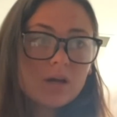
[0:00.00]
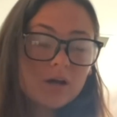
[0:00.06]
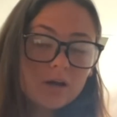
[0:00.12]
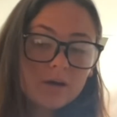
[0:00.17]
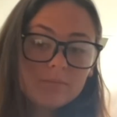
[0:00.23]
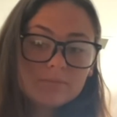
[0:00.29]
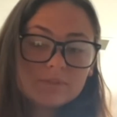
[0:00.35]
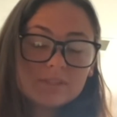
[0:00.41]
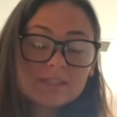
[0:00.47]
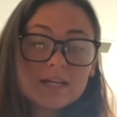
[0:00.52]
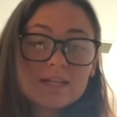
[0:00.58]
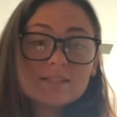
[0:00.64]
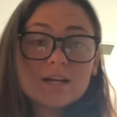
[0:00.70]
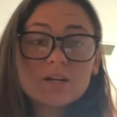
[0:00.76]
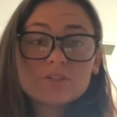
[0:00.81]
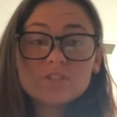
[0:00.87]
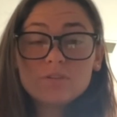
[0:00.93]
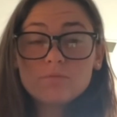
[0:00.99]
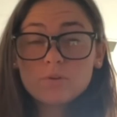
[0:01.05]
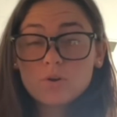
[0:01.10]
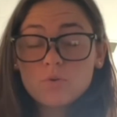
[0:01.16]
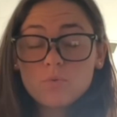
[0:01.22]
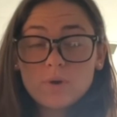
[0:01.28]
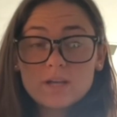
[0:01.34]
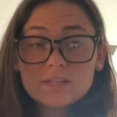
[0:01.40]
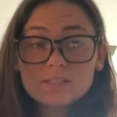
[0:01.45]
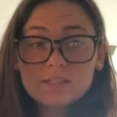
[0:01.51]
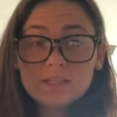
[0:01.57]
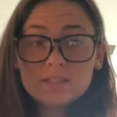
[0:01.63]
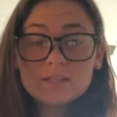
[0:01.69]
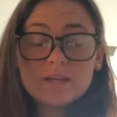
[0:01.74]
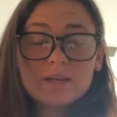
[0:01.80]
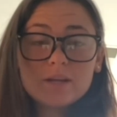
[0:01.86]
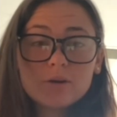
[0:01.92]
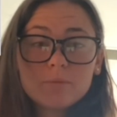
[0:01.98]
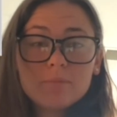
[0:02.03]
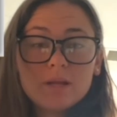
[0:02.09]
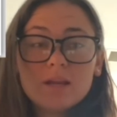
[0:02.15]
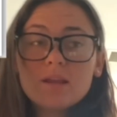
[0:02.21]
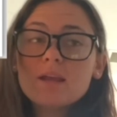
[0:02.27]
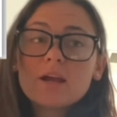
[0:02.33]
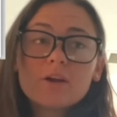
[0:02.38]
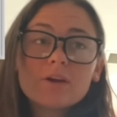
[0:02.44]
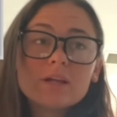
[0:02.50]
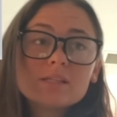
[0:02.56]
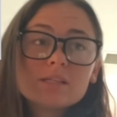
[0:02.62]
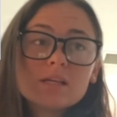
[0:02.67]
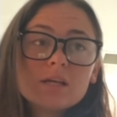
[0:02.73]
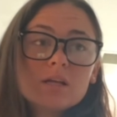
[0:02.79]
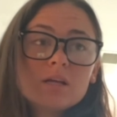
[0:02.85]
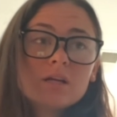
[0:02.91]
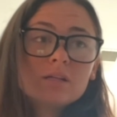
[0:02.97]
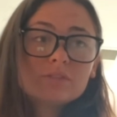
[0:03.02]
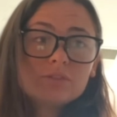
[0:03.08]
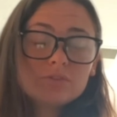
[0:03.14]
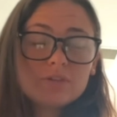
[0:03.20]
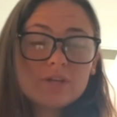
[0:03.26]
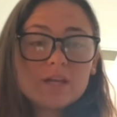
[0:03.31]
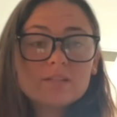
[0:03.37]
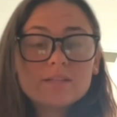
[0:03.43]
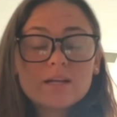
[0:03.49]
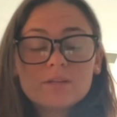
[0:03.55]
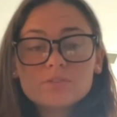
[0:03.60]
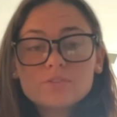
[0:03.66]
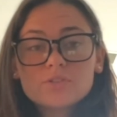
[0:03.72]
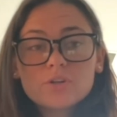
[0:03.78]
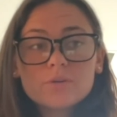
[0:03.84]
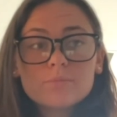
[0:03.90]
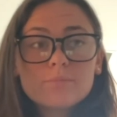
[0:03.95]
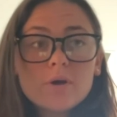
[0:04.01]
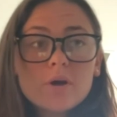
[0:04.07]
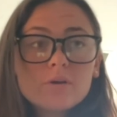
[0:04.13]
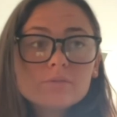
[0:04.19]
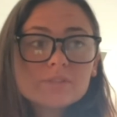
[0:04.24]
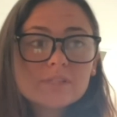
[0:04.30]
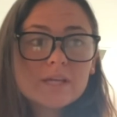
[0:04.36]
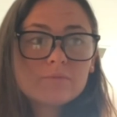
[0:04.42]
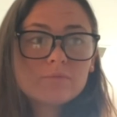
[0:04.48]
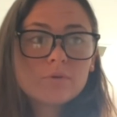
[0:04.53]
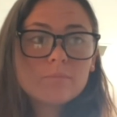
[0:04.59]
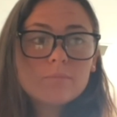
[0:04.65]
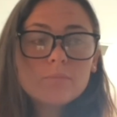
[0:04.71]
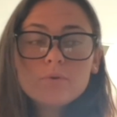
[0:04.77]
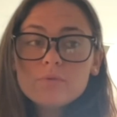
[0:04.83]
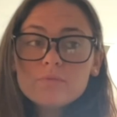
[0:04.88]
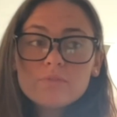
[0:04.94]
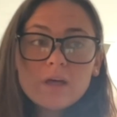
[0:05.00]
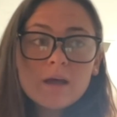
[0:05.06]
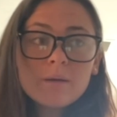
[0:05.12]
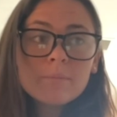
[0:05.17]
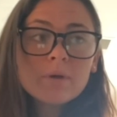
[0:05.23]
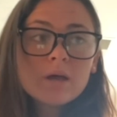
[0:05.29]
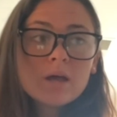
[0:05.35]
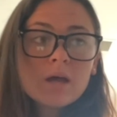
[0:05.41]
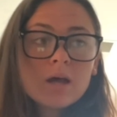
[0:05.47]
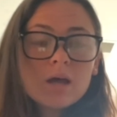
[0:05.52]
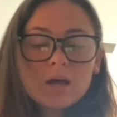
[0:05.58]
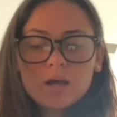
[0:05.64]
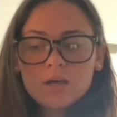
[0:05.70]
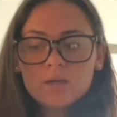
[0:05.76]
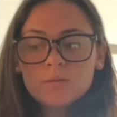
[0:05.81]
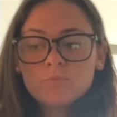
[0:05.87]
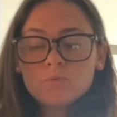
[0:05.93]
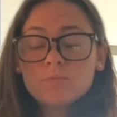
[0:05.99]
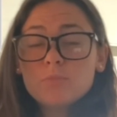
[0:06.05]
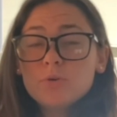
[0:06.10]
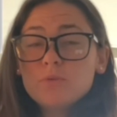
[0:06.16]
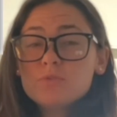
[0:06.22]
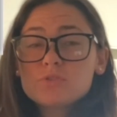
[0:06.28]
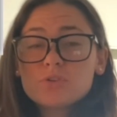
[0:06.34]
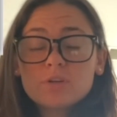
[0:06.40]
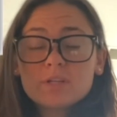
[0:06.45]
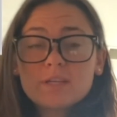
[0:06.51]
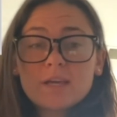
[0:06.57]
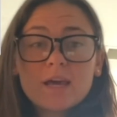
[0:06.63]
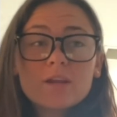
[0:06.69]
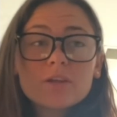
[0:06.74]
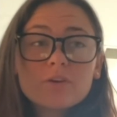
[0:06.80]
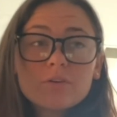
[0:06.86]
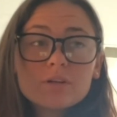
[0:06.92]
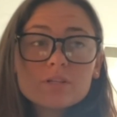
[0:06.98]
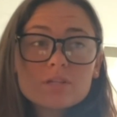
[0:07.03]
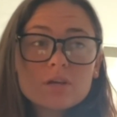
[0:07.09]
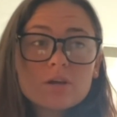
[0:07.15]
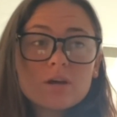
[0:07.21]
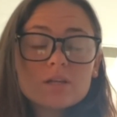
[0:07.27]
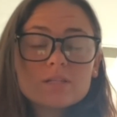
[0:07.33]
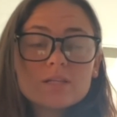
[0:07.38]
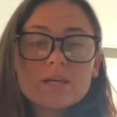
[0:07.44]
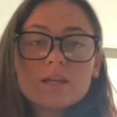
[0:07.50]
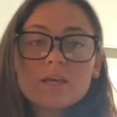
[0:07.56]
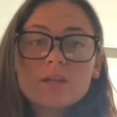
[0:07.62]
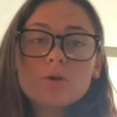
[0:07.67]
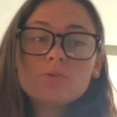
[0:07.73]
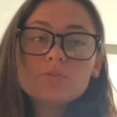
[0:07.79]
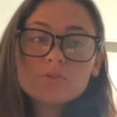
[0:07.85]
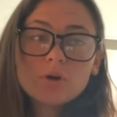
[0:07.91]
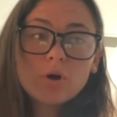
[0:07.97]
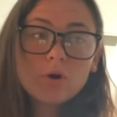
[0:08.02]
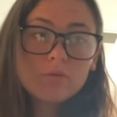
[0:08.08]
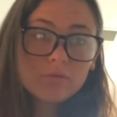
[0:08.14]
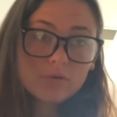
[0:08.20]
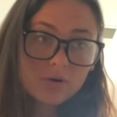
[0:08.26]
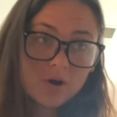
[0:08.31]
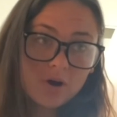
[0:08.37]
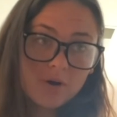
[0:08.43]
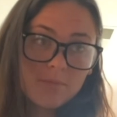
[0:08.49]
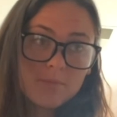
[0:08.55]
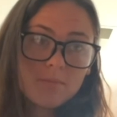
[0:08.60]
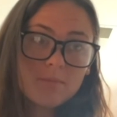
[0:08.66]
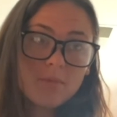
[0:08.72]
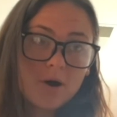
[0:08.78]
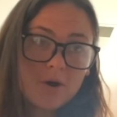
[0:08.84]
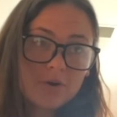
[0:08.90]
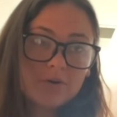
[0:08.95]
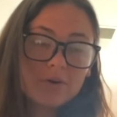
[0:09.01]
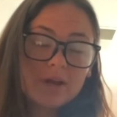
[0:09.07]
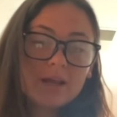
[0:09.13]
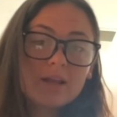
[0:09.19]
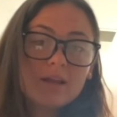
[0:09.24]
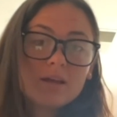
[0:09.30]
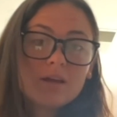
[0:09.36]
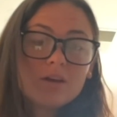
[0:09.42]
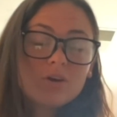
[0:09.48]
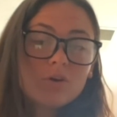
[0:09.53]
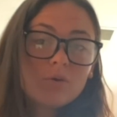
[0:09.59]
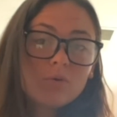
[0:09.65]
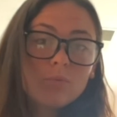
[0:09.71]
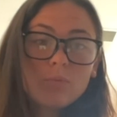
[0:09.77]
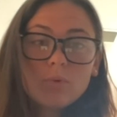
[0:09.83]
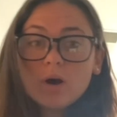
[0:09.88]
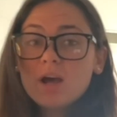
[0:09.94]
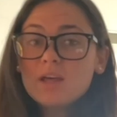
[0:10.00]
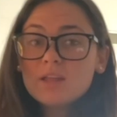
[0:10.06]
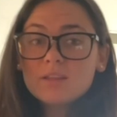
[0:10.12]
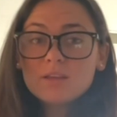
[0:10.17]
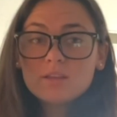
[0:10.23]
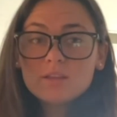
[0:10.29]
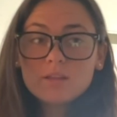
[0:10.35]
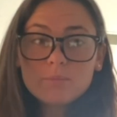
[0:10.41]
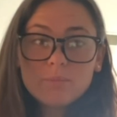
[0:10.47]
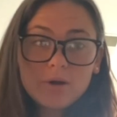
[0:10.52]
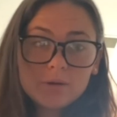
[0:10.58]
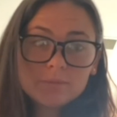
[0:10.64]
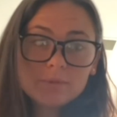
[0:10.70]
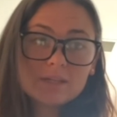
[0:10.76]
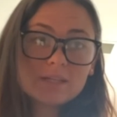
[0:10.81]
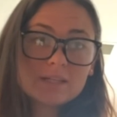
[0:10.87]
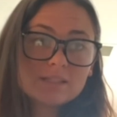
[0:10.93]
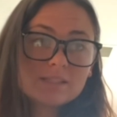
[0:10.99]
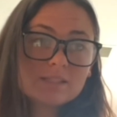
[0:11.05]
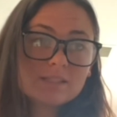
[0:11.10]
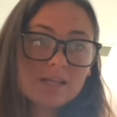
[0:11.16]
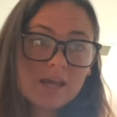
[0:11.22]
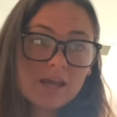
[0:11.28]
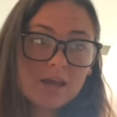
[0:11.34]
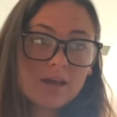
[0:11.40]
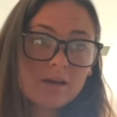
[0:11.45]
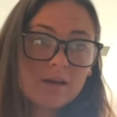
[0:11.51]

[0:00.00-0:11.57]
States actually request these intermediaries to take down certain posts and remove them, remove certain categories of content, and to overall moderate what the public is seeing,